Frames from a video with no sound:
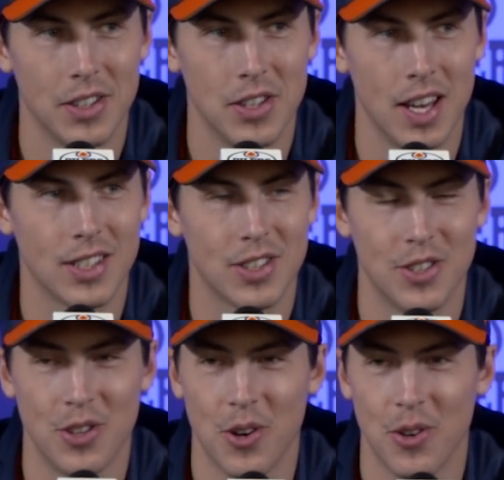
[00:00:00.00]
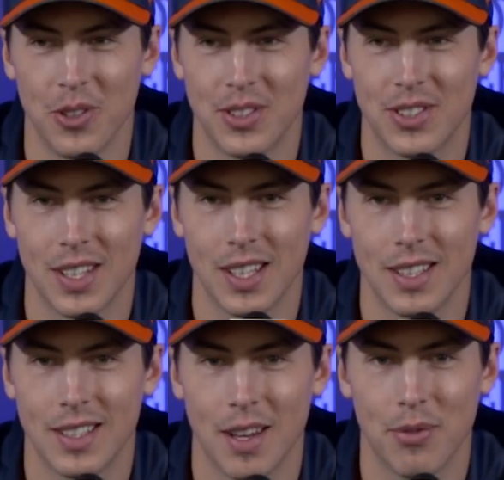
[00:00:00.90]
Yes and no. It's
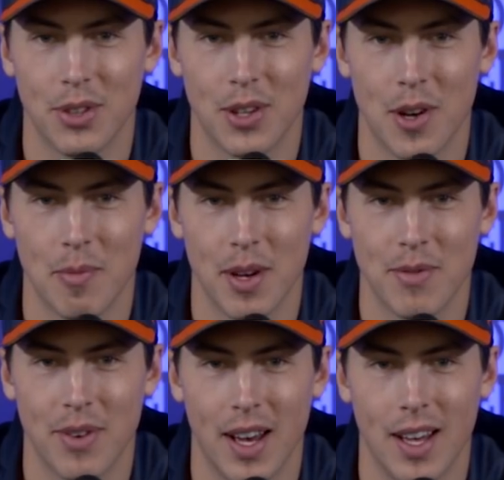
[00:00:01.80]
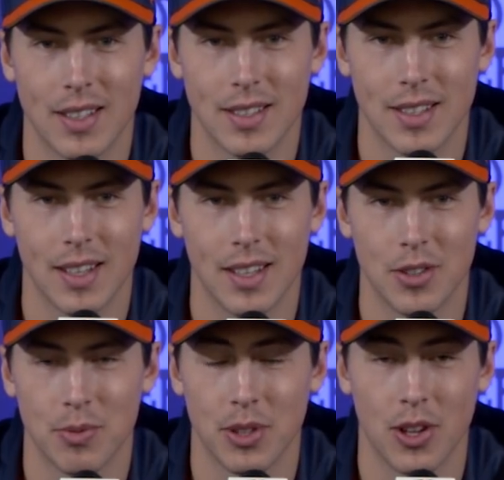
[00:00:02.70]
definitely gone by fast.
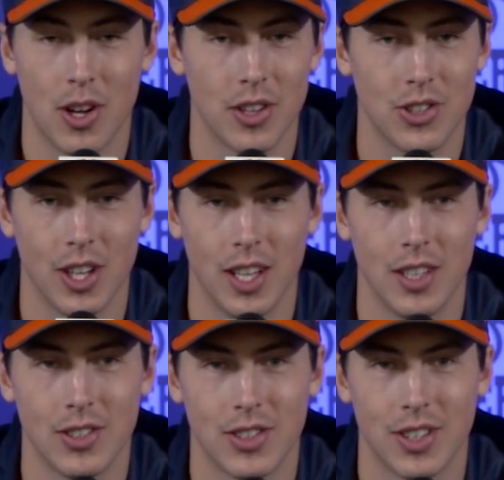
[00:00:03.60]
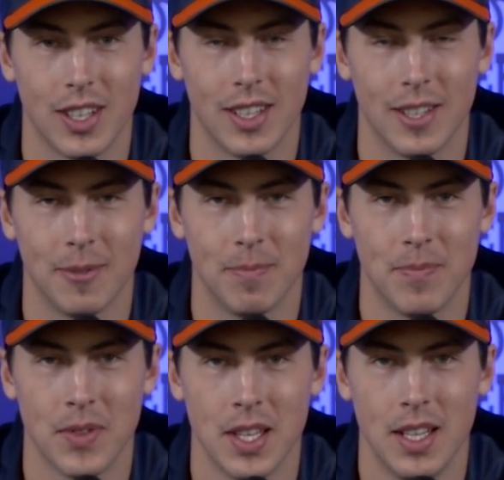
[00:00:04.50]
There's been a lot of change in
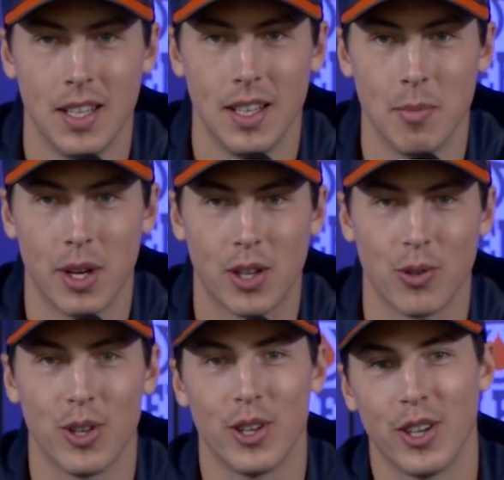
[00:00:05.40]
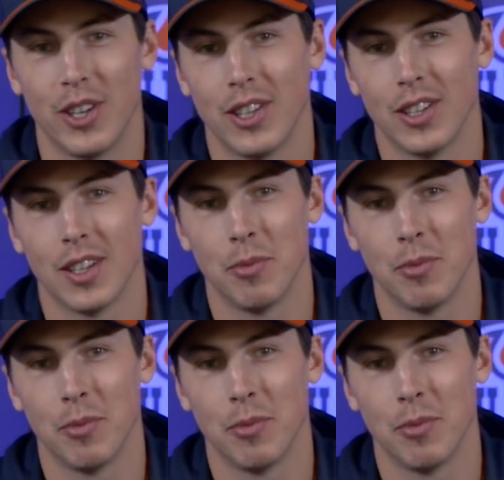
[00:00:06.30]
my career here.